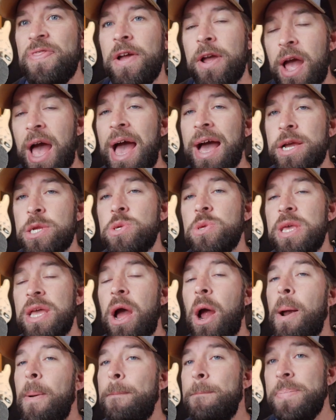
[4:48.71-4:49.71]
They actually
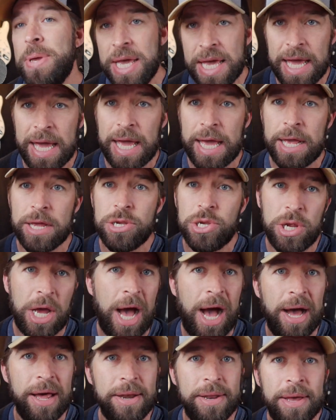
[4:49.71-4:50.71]
are being
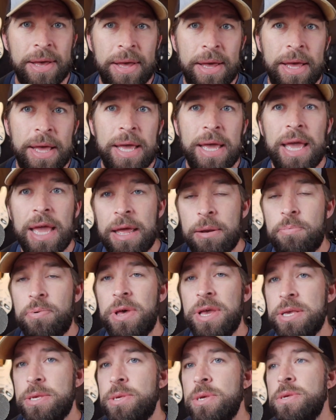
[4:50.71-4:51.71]
shot in
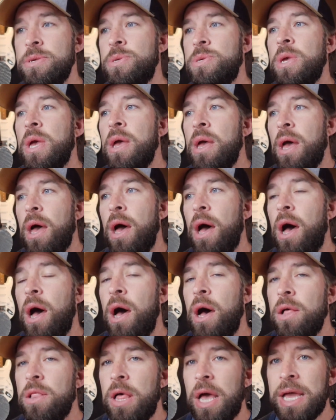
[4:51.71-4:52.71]
places
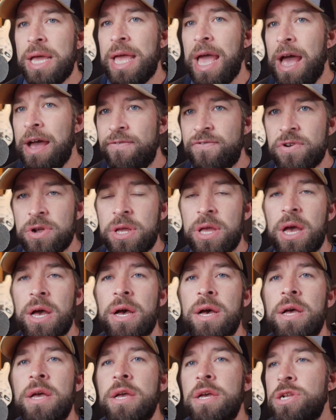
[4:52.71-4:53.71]
uh, like
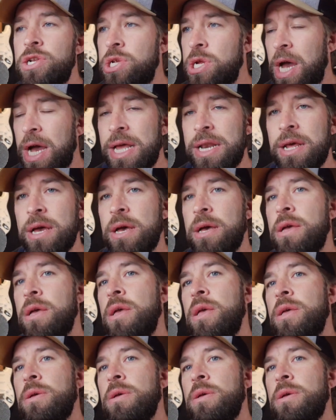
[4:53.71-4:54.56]
Africa, China,